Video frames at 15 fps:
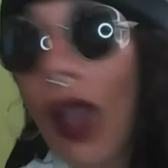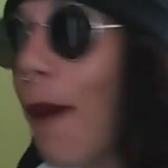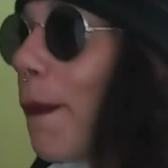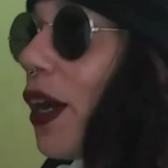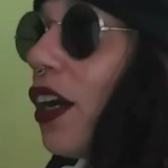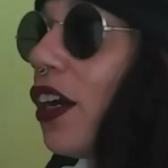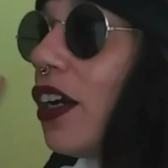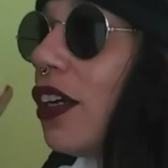
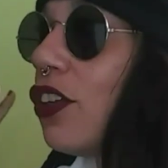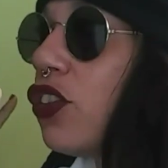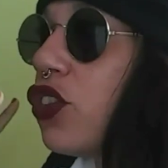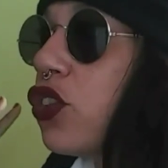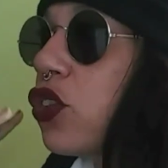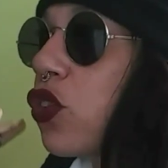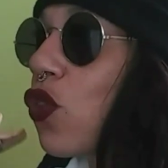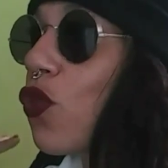But her
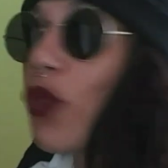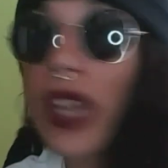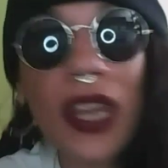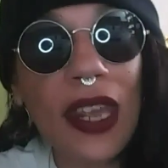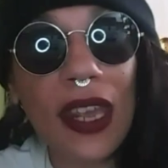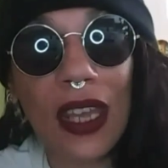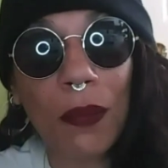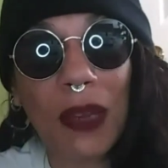
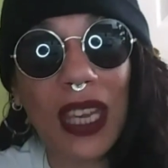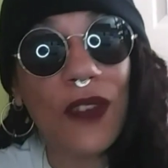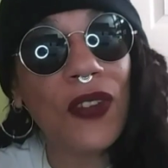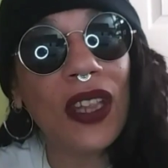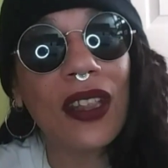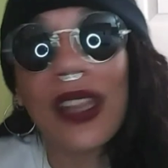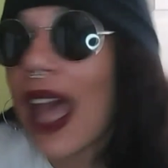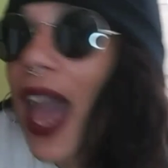scream,
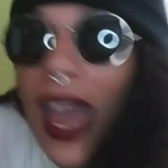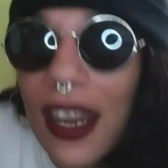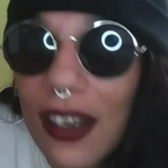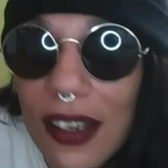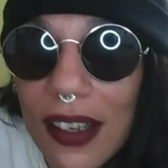even that,